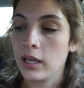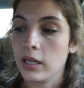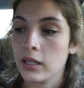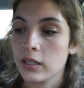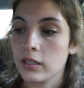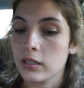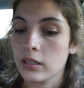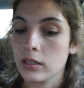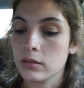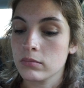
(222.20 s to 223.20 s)
and
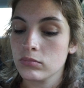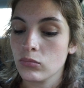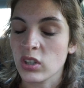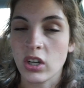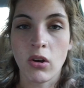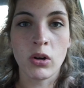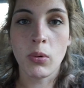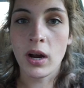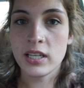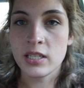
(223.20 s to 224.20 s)
we're gonna go on a
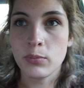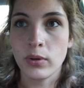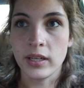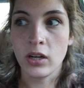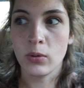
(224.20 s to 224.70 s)
walk at some point,